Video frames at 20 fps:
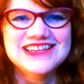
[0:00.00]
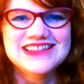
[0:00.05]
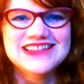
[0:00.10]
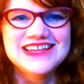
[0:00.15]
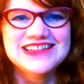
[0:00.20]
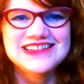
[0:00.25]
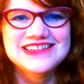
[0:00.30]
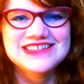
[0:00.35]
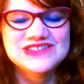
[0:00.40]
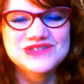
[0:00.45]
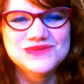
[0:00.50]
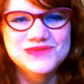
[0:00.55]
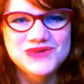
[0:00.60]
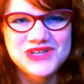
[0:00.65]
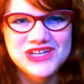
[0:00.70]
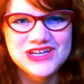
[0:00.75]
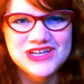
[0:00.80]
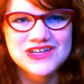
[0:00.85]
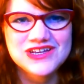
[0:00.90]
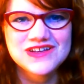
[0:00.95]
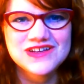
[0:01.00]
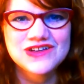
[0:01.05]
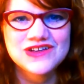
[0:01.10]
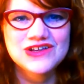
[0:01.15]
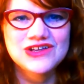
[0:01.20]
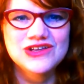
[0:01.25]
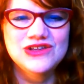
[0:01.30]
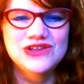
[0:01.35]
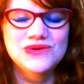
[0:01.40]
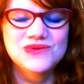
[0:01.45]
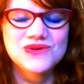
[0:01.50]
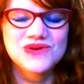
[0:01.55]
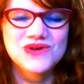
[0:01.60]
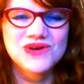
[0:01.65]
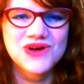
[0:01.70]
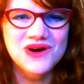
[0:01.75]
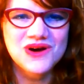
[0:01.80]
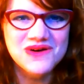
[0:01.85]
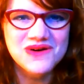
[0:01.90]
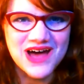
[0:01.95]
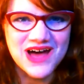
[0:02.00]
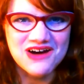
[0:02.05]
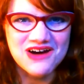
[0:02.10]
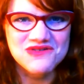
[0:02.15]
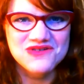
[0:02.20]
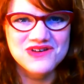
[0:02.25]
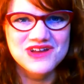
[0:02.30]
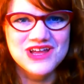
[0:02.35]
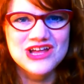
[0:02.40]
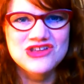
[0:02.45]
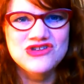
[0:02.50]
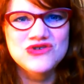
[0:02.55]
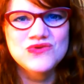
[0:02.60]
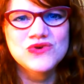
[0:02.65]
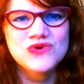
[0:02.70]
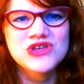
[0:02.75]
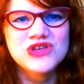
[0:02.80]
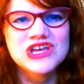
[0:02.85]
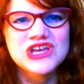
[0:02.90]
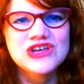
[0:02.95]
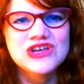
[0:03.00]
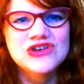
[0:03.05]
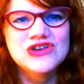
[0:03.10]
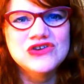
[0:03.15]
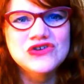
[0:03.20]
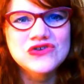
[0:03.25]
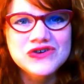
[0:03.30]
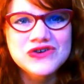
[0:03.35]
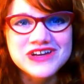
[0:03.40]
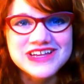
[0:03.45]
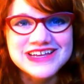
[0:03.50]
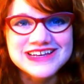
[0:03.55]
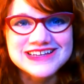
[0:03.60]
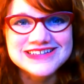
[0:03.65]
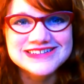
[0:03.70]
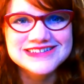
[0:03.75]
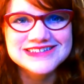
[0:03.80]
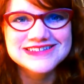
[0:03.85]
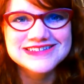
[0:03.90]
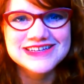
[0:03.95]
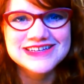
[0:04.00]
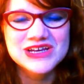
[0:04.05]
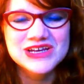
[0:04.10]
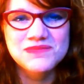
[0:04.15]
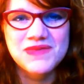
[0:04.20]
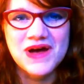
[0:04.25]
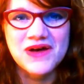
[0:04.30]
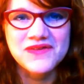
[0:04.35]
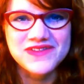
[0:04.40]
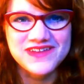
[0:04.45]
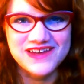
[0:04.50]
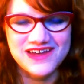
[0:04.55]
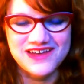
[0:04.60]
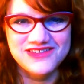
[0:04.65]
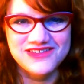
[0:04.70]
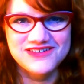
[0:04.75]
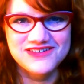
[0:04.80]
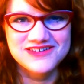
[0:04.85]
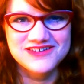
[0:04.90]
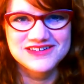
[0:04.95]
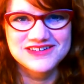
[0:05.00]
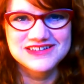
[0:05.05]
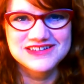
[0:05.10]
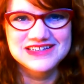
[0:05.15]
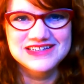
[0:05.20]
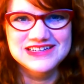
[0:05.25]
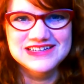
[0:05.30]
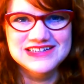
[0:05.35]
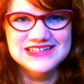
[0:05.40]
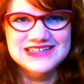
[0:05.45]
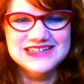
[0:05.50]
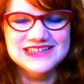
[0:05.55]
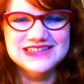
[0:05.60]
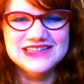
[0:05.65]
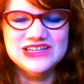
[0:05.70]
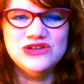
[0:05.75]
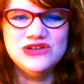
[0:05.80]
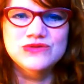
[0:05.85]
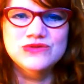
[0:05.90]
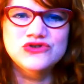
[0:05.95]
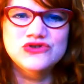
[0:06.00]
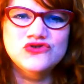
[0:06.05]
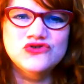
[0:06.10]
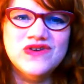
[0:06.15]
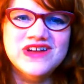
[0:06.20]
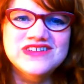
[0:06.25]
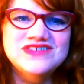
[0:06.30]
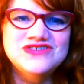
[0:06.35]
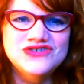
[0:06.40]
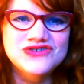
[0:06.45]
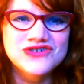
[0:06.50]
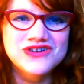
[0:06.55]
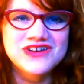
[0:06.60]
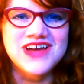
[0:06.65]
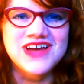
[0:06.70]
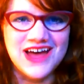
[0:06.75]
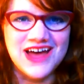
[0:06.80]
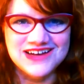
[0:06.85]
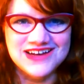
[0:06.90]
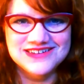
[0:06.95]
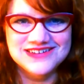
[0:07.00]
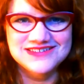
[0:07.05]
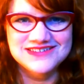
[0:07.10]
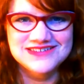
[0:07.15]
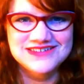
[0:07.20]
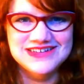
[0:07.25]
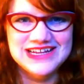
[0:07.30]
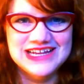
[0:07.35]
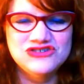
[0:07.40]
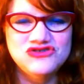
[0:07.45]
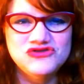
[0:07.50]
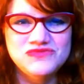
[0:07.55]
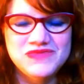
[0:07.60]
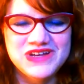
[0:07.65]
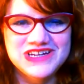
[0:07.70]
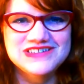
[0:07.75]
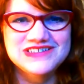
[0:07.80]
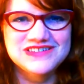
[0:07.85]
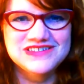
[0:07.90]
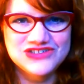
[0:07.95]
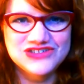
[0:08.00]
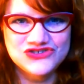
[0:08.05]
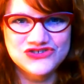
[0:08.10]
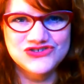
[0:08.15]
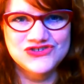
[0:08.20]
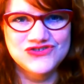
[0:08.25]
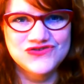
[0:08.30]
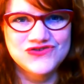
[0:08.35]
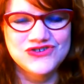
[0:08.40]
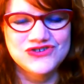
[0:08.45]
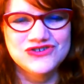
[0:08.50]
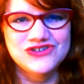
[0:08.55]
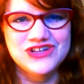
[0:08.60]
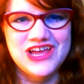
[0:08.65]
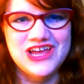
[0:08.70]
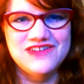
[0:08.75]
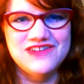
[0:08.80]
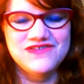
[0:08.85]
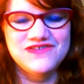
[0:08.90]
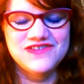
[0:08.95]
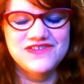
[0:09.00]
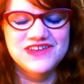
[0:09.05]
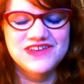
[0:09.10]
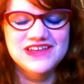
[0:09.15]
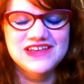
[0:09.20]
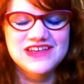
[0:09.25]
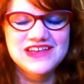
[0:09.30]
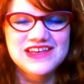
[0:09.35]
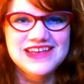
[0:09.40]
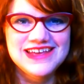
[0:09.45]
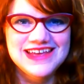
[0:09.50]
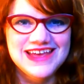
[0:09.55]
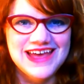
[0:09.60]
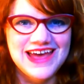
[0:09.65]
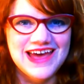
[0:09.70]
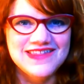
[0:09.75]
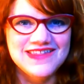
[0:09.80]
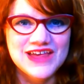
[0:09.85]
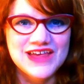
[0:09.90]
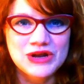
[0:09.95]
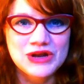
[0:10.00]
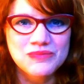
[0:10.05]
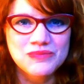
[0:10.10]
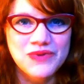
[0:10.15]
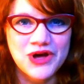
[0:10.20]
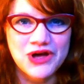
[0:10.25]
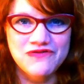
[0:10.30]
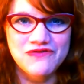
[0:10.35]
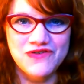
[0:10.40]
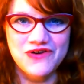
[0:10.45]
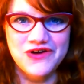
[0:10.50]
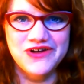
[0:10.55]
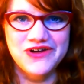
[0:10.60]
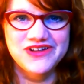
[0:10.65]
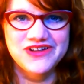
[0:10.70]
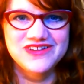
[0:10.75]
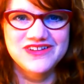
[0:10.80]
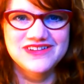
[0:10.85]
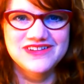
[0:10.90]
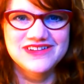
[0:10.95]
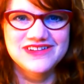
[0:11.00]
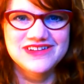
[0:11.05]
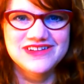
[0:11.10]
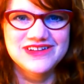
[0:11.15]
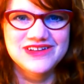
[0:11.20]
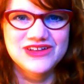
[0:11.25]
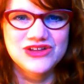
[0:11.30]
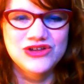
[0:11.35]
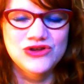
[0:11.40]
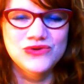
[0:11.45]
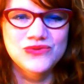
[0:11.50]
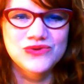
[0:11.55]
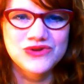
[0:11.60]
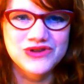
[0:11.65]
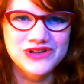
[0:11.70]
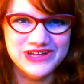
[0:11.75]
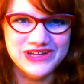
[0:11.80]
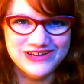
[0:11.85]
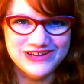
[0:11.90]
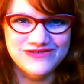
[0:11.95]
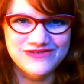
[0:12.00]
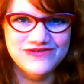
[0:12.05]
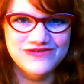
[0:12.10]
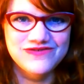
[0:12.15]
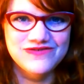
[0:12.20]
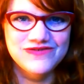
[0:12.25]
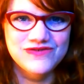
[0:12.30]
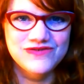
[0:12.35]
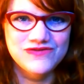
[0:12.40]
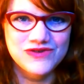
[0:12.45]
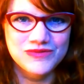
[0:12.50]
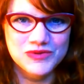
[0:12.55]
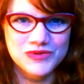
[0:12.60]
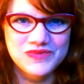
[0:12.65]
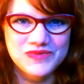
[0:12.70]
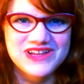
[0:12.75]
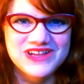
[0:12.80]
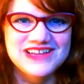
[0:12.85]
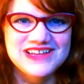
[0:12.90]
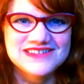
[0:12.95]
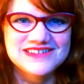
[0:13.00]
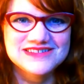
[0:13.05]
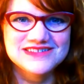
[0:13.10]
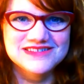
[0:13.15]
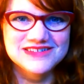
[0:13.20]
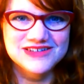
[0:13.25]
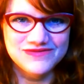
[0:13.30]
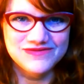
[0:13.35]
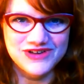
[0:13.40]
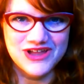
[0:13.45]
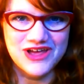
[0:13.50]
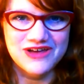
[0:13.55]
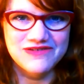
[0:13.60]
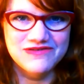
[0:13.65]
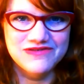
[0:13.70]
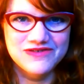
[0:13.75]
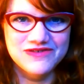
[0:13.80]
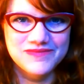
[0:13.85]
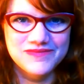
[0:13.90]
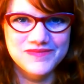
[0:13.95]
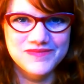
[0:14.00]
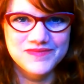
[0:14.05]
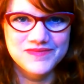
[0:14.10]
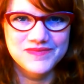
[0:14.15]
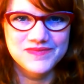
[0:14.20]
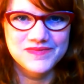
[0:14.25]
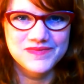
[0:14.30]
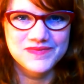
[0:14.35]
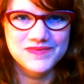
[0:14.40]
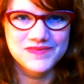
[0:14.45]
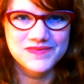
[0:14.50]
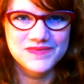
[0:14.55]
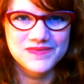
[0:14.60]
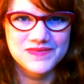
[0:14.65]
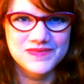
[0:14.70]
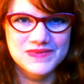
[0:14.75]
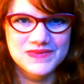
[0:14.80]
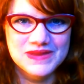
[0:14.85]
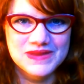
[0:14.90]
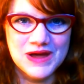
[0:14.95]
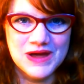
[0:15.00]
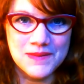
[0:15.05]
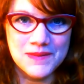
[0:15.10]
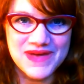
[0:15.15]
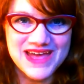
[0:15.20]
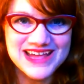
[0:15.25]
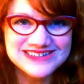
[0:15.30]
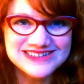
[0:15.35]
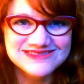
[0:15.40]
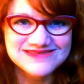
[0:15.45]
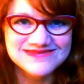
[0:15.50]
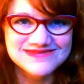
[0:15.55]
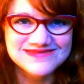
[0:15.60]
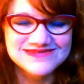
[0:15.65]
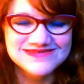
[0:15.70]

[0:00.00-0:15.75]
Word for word: that this week you will go out and you will get curious about the other, that you will trust your gut as you make decisions for your life, and that above all, you will live from a place of love. Amen.